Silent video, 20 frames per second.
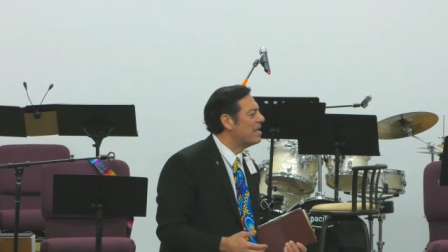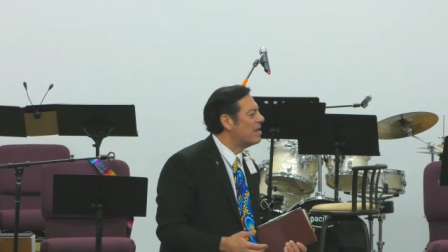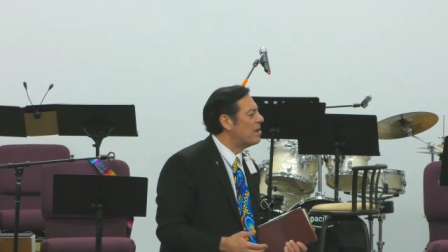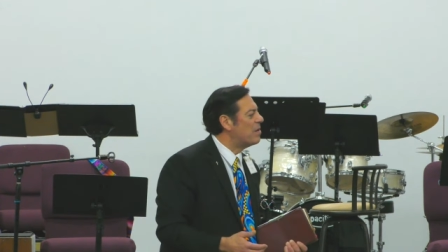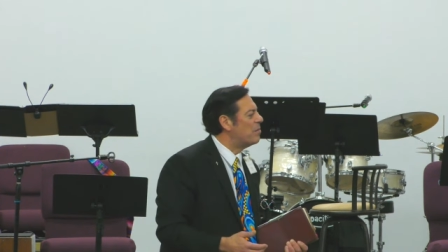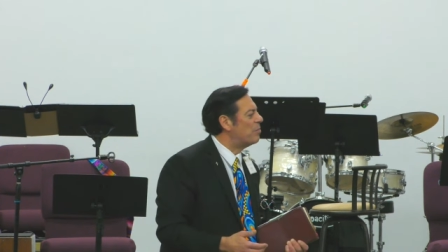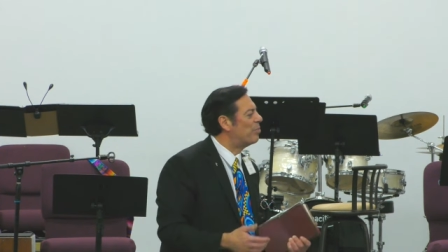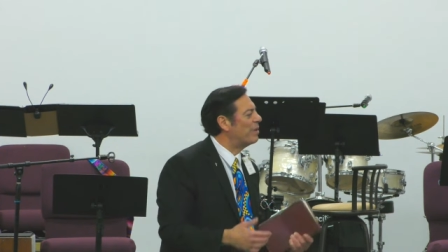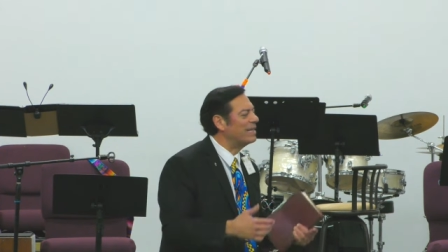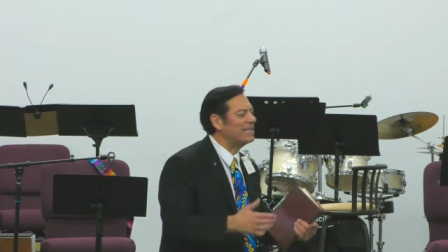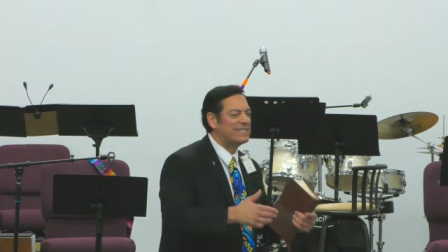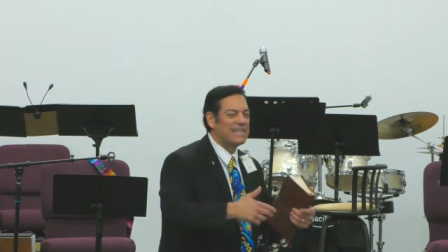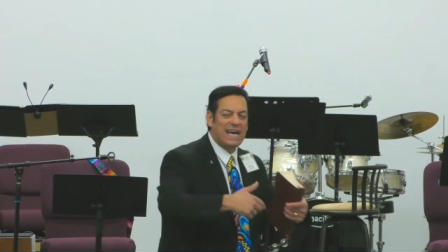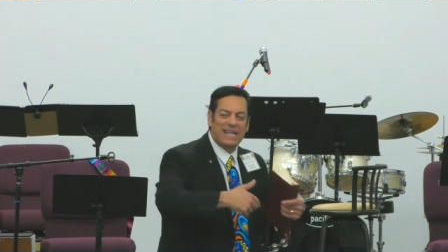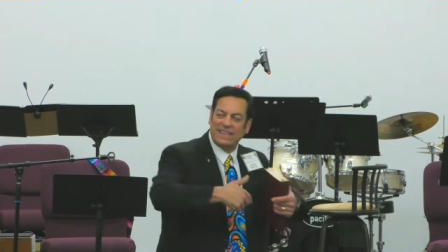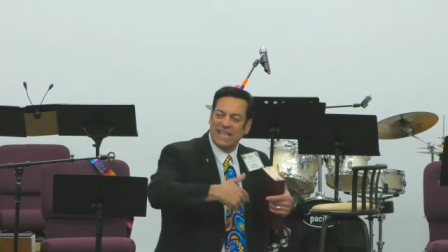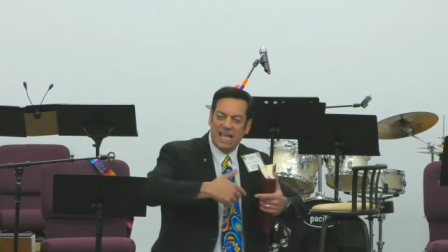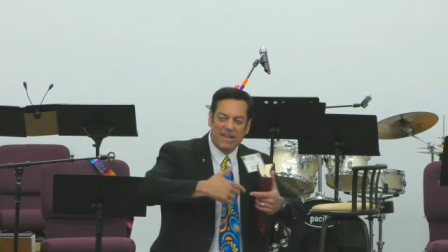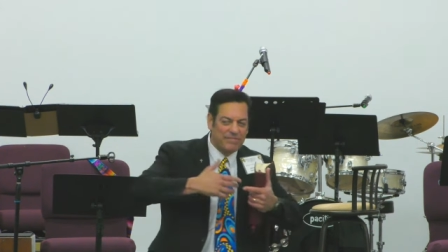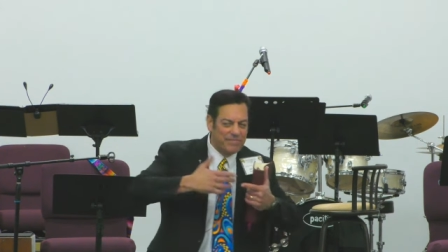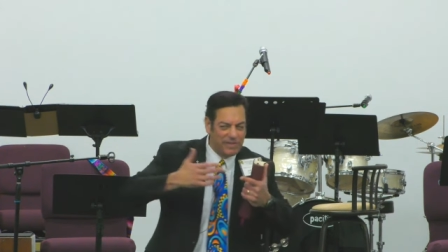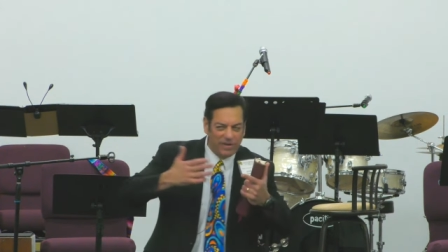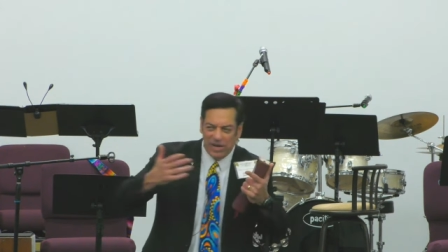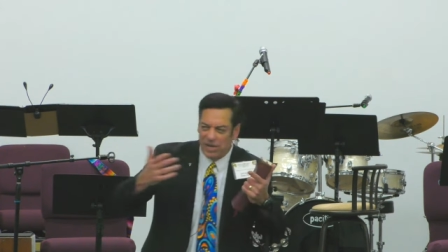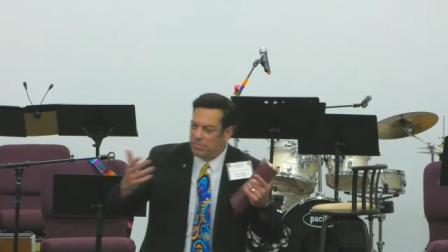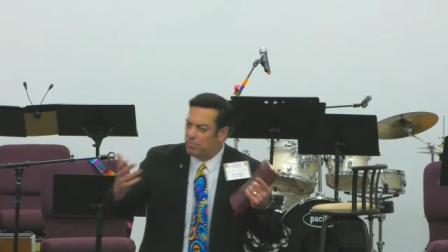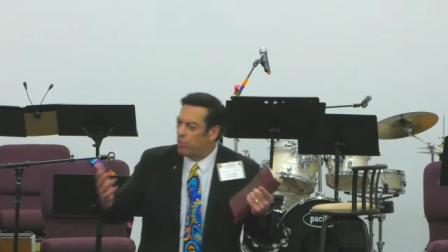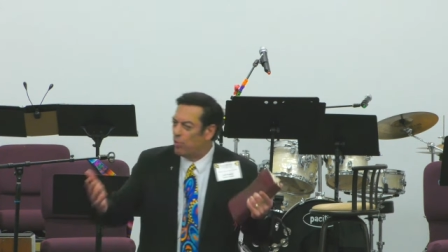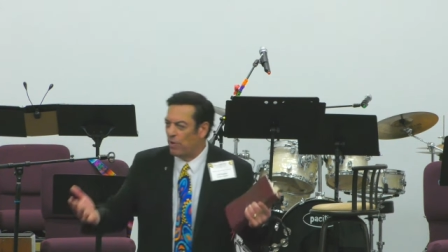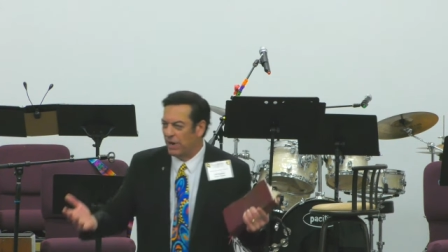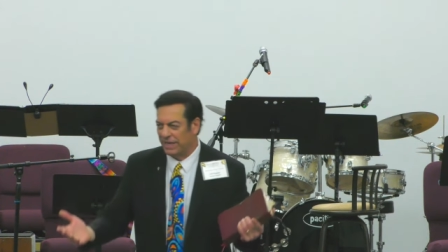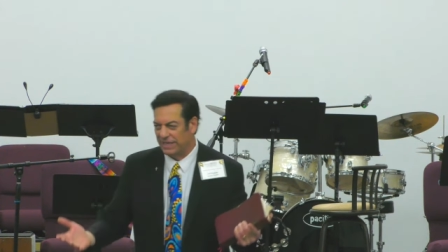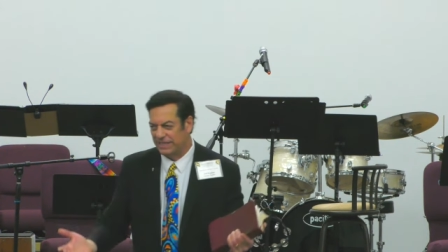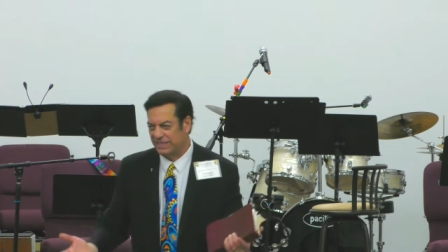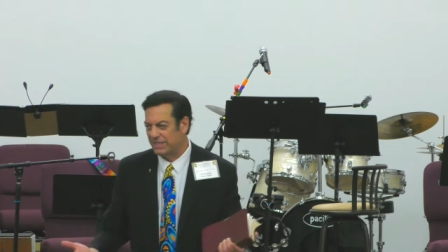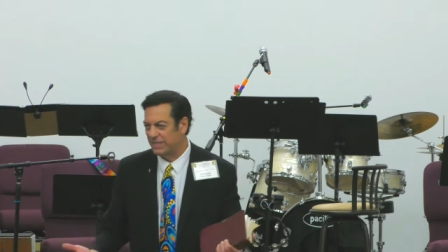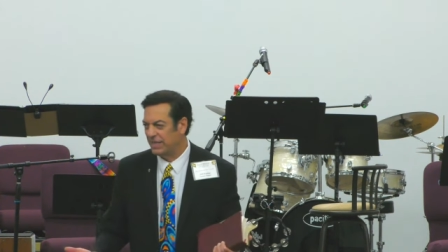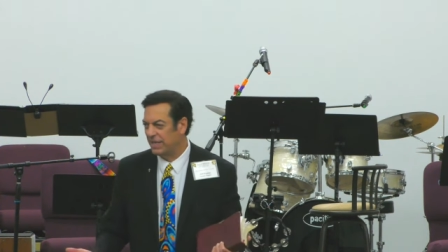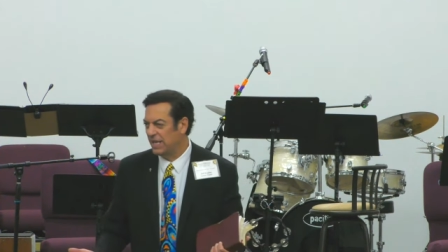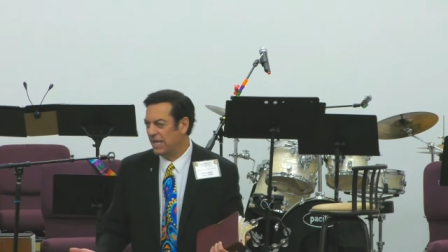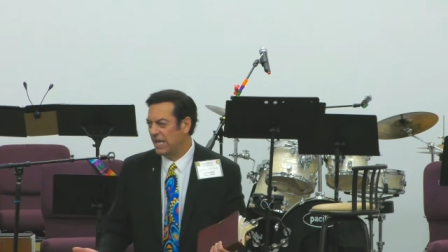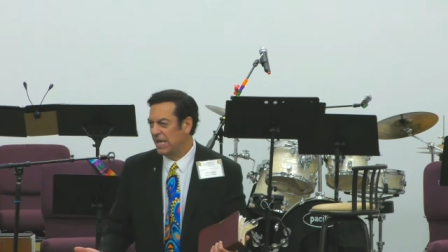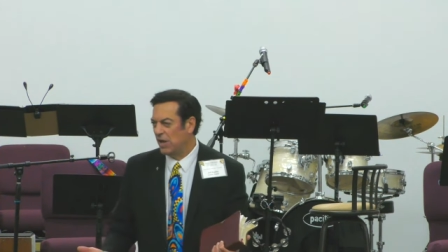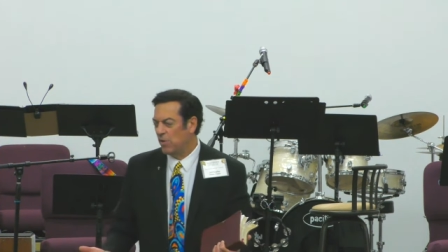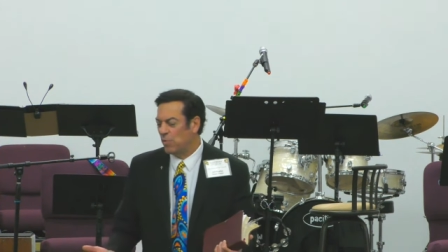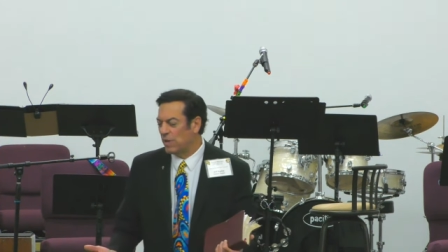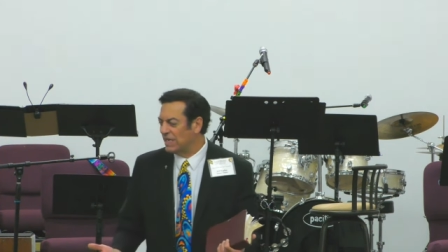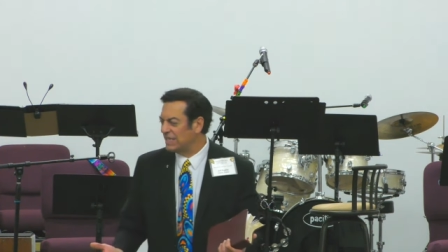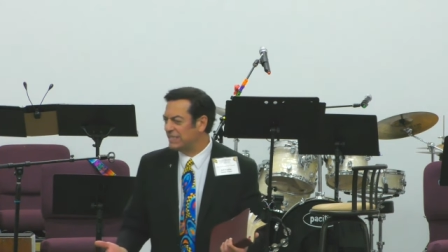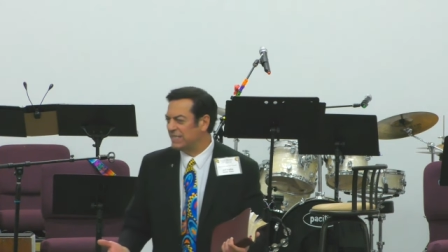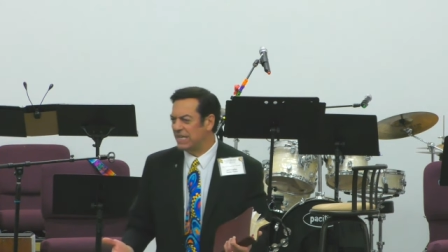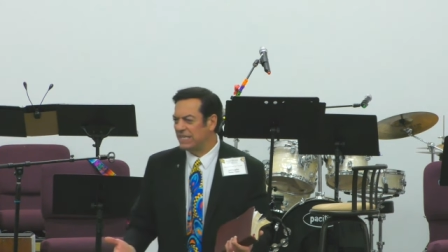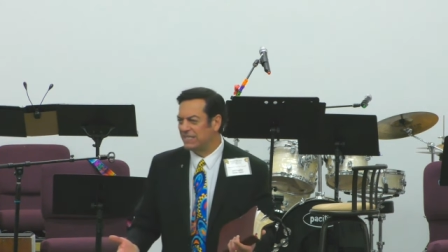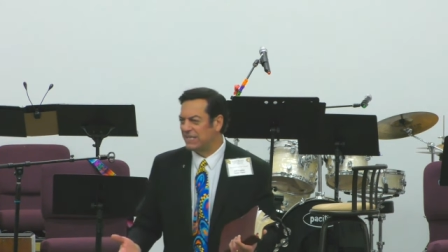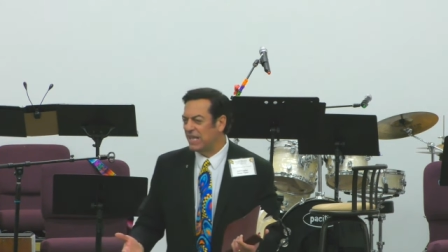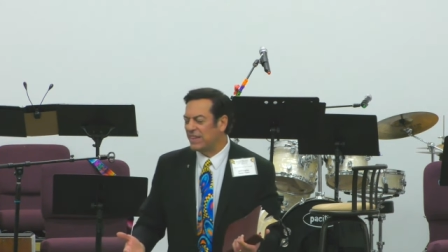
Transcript: brings out that very point when it says,